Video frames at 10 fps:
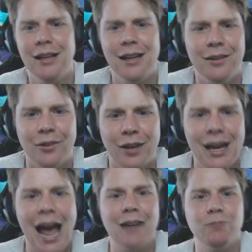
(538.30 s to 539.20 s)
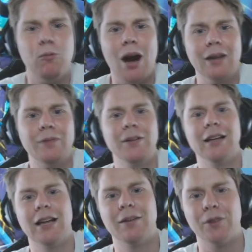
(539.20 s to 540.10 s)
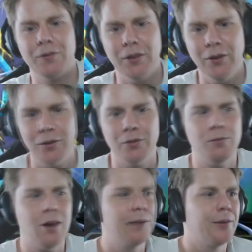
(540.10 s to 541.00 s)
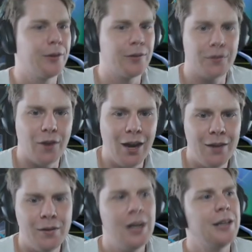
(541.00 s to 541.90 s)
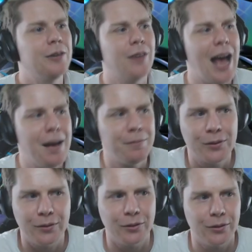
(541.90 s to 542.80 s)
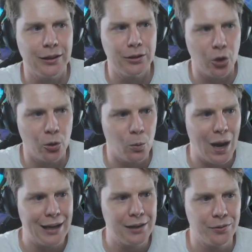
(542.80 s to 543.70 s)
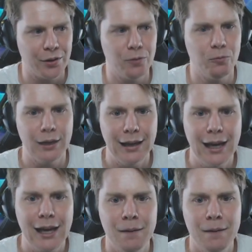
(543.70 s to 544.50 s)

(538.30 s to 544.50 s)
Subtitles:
look, he had 1 figure left on the field. It was 1 versus 5. There was absolutely no way he was going to win there.